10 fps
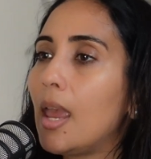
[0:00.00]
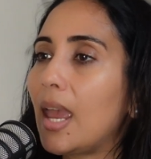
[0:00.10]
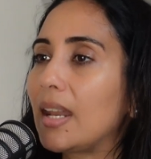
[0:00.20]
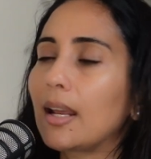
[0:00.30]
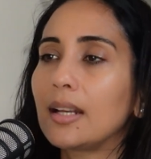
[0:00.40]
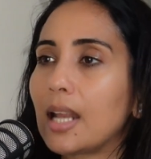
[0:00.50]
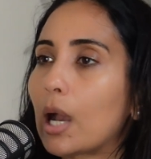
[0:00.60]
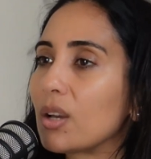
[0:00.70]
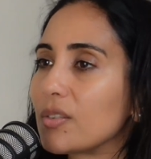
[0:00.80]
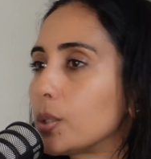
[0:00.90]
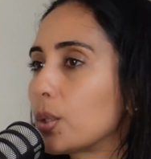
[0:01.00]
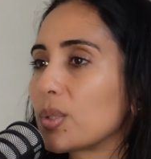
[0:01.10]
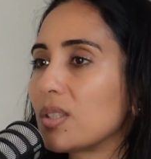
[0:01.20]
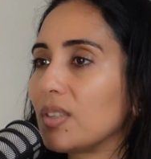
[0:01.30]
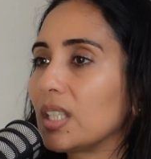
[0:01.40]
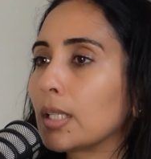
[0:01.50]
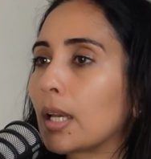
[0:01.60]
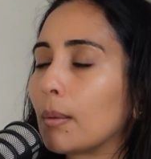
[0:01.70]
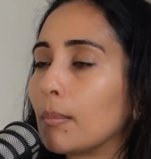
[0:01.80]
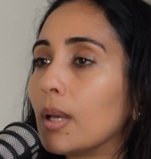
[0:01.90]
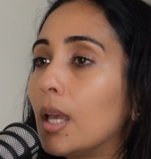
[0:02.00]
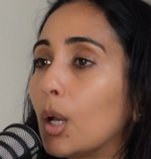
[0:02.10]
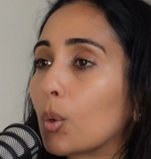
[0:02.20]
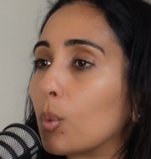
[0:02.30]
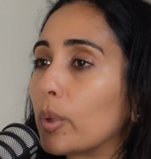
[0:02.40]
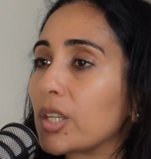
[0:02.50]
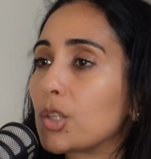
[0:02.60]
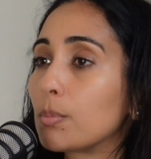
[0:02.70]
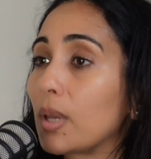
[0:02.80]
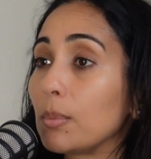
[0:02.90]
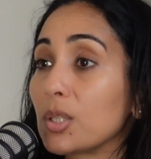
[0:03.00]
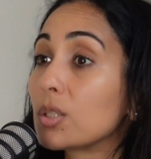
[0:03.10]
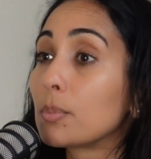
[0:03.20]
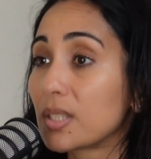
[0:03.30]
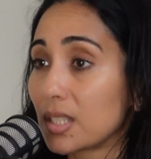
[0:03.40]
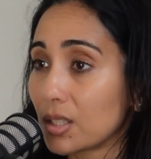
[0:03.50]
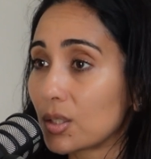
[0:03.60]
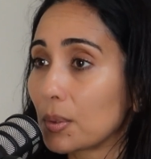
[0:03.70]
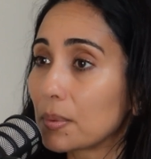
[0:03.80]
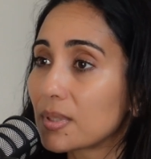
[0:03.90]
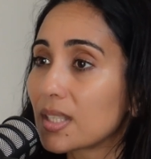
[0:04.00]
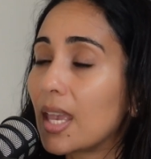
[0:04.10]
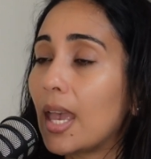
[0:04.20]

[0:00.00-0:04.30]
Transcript: and I now have a source of income which maybe supersedes yours,